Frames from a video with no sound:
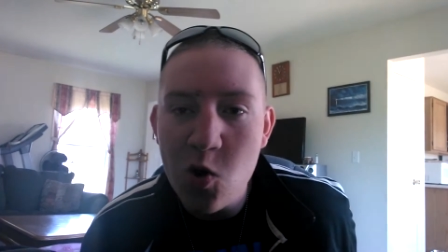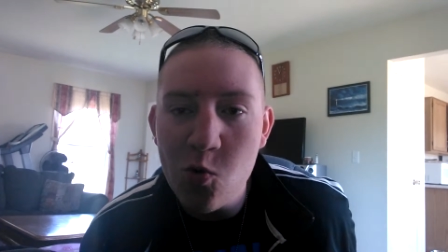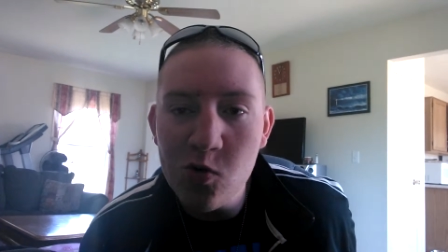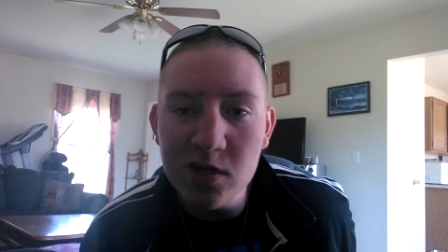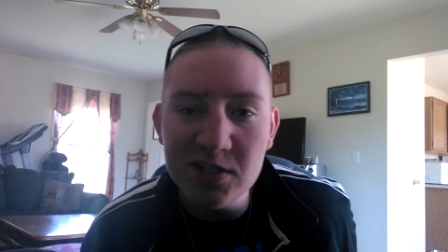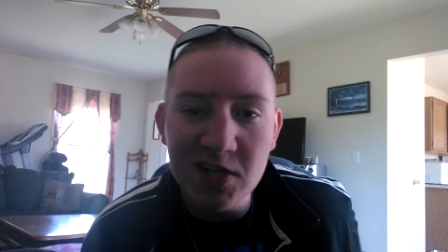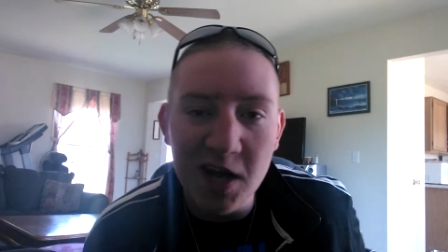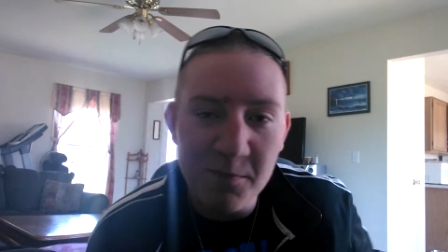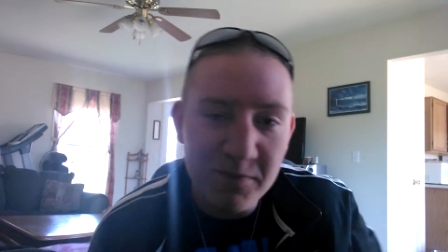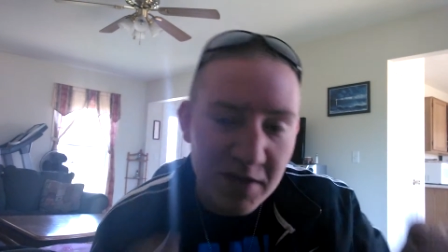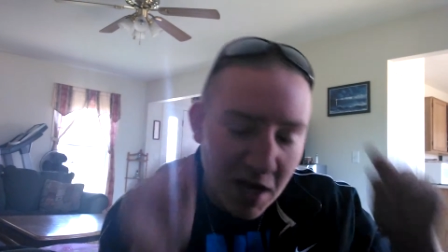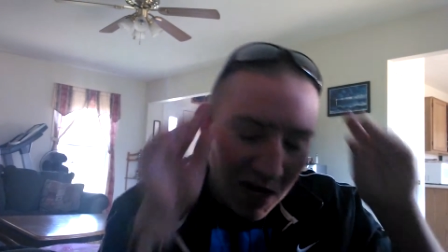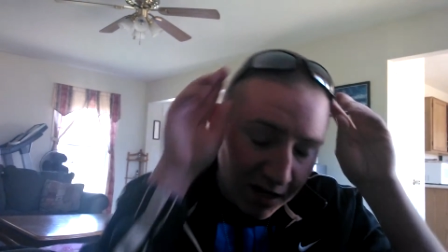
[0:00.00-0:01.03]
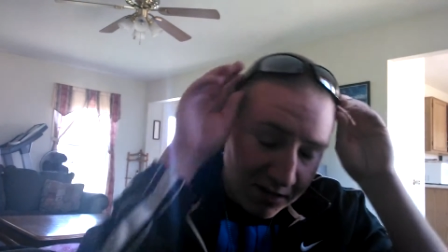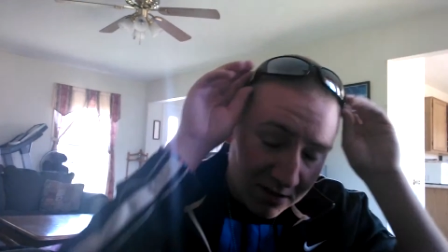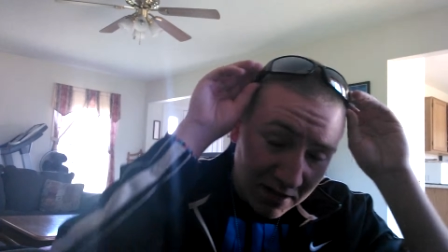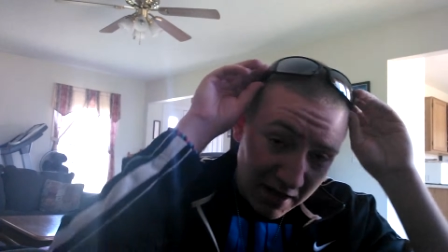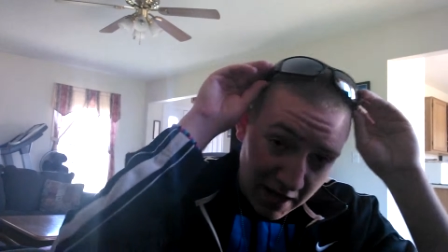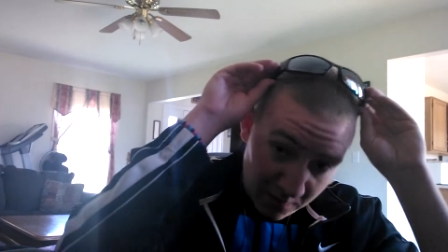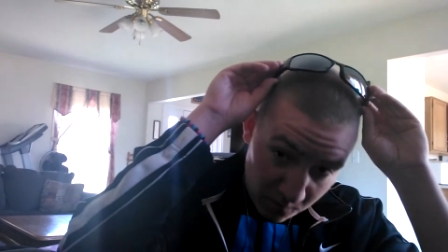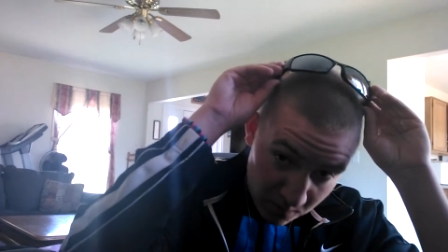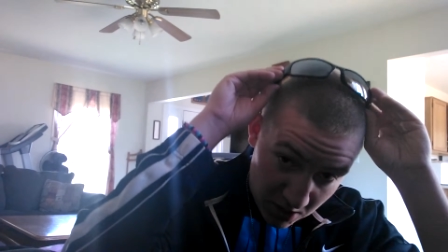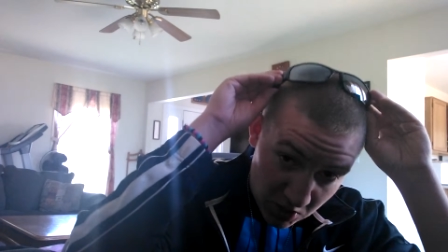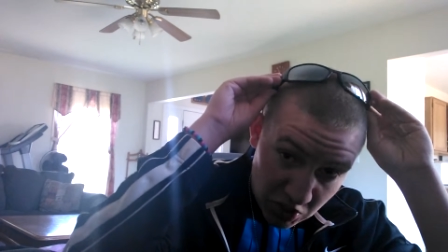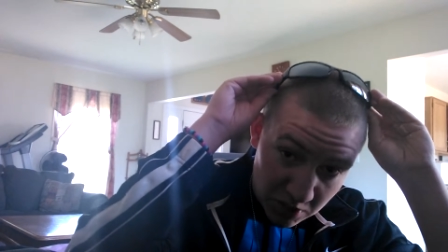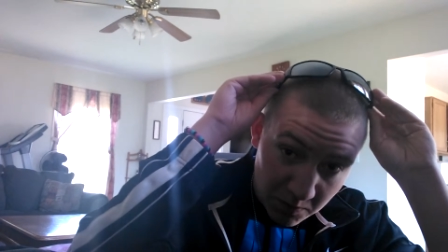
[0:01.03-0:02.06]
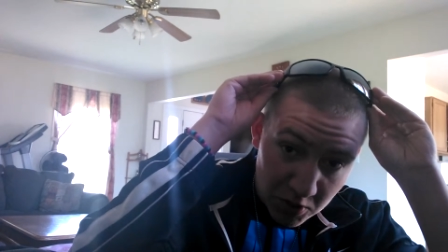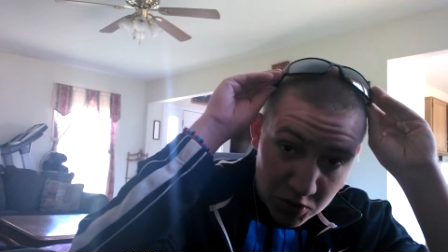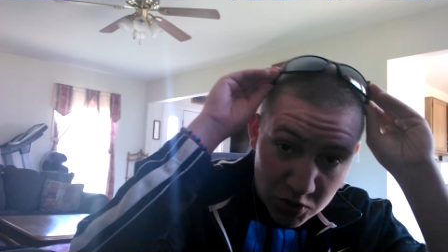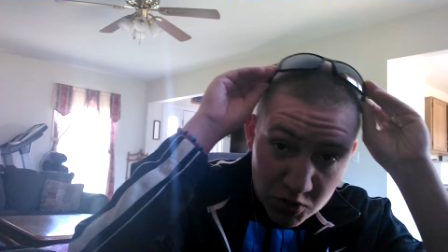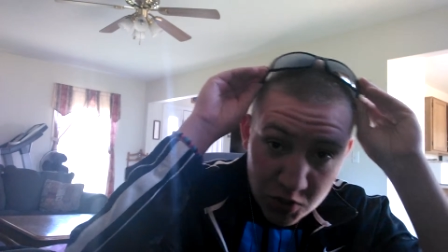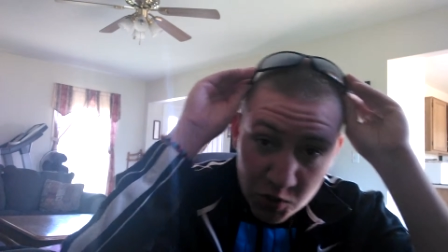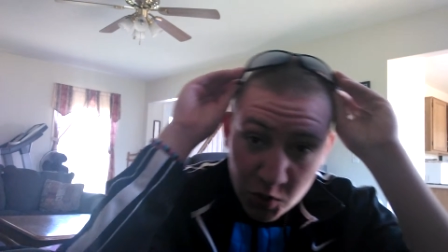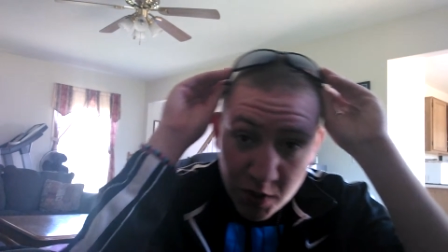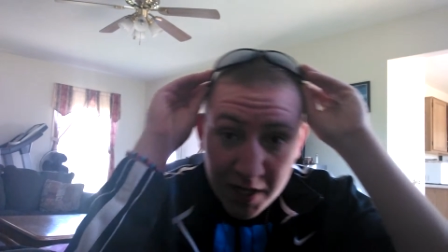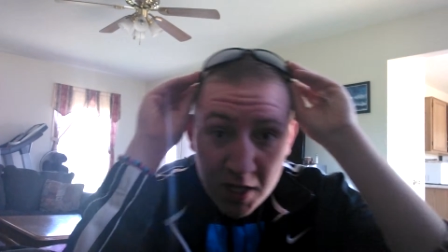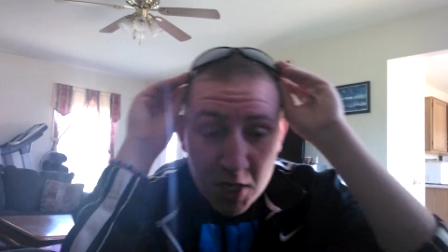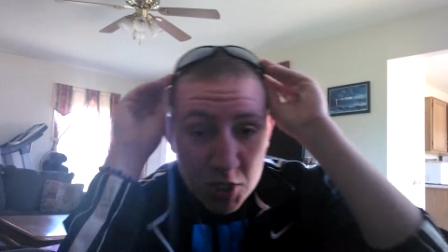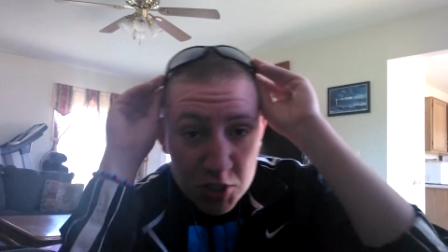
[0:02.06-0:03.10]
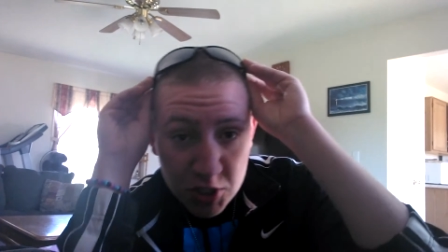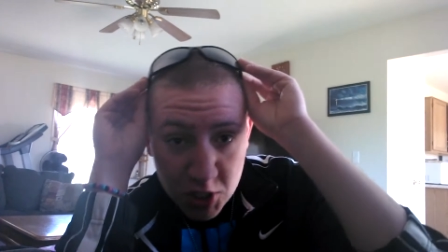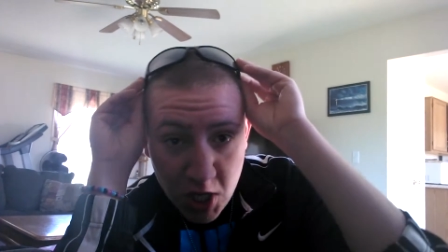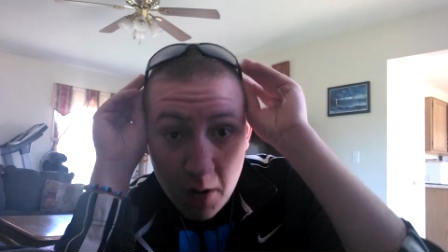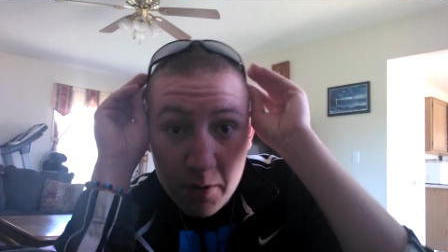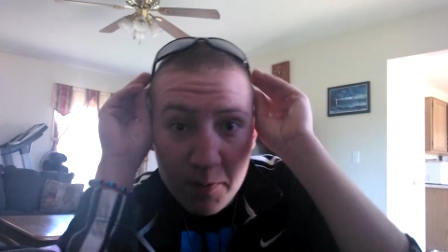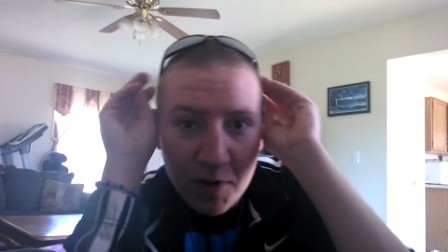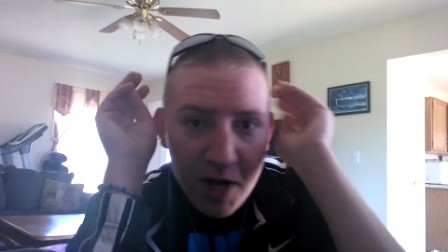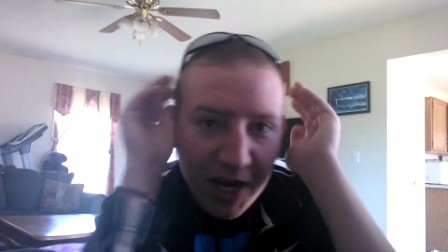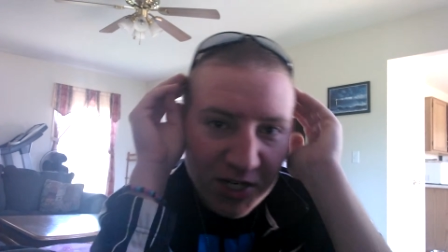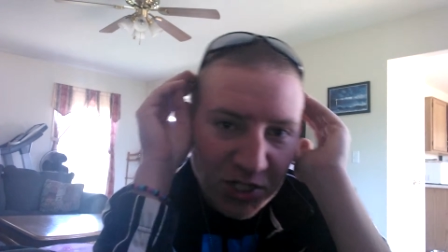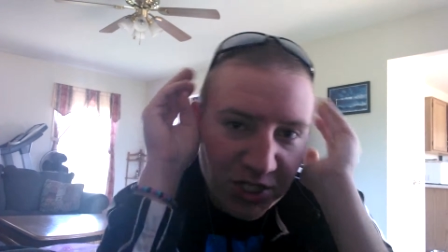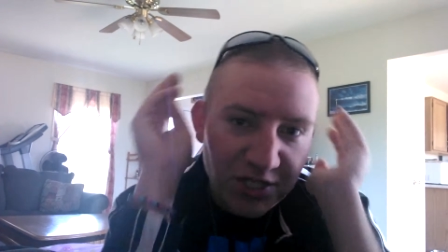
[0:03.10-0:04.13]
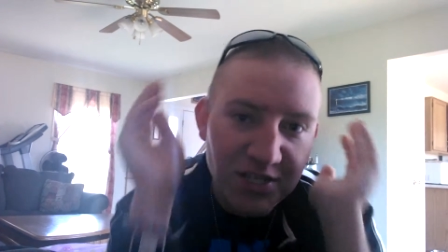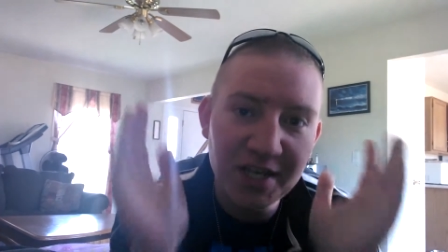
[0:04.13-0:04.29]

What's up, y'all? And welcome to Jacoby Productions.